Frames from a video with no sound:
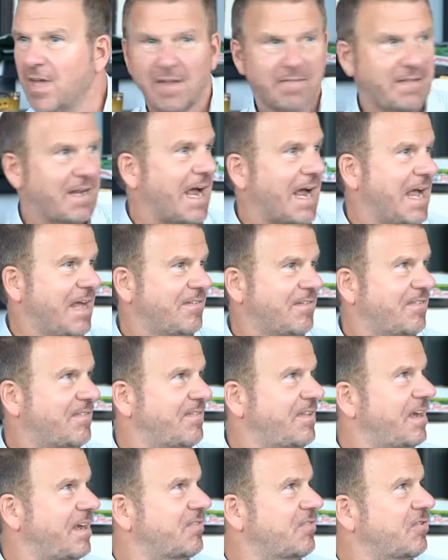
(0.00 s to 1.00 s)
That I had
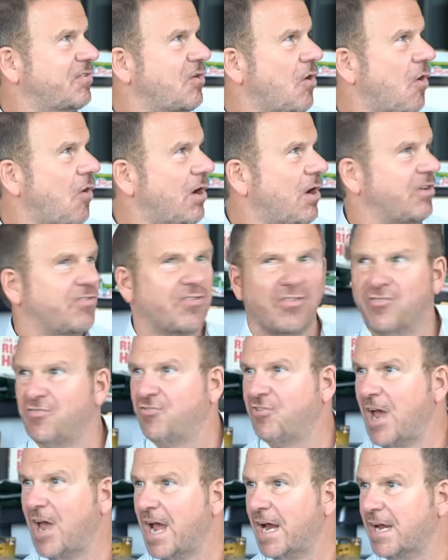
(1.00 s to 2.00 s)
six gorgeous
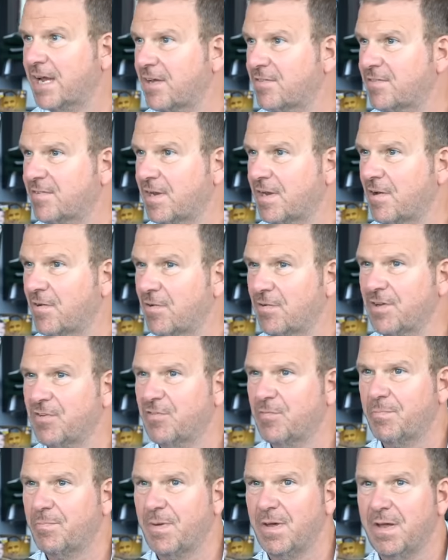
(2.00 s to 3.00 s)
jackets that I only
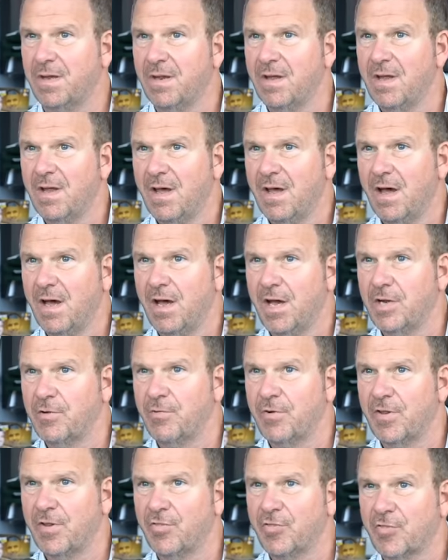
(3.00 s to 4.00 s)
spent
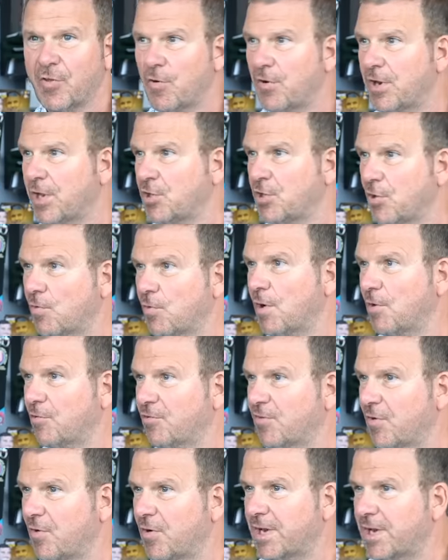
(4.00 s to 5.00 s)
130
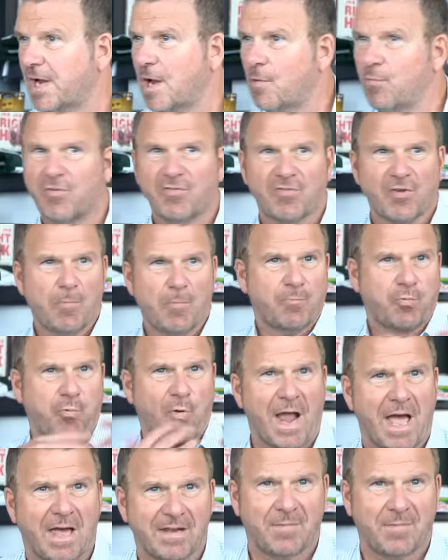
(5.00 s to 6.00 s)
euros on and I was so
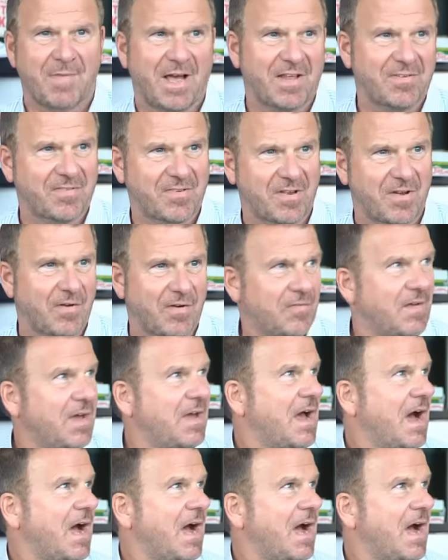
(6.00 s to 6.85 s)
proud of myself.